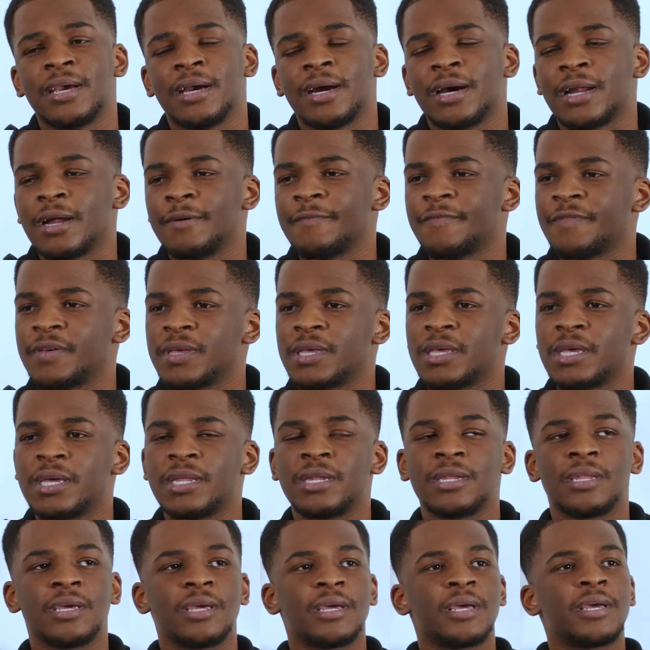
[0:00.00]
And I'm
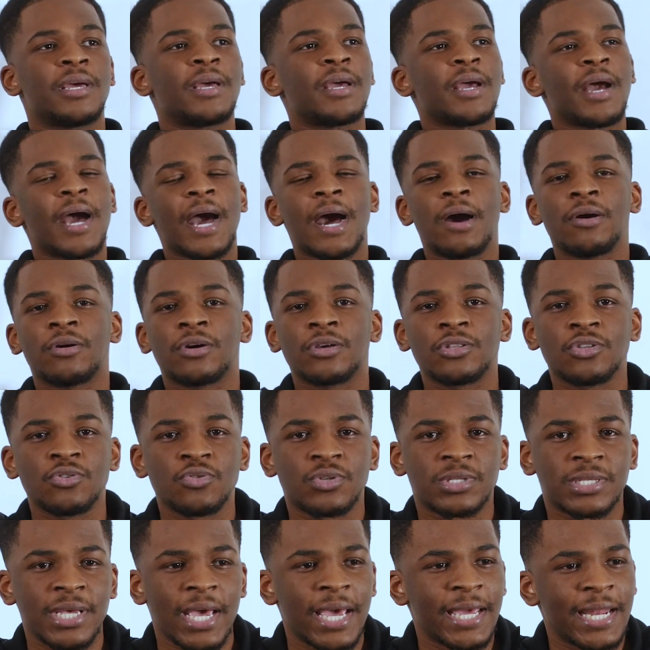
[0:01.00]
thinking, how could you
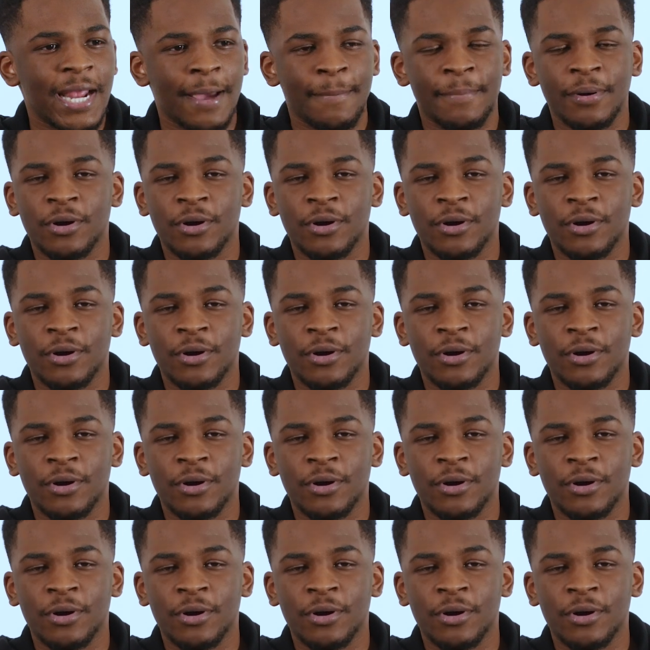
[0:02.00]
say that?